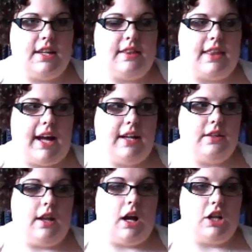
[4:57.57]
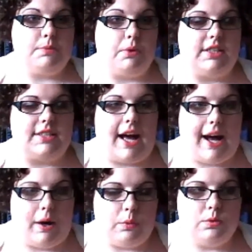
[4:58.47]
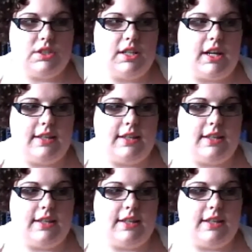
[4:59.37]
that the last book is out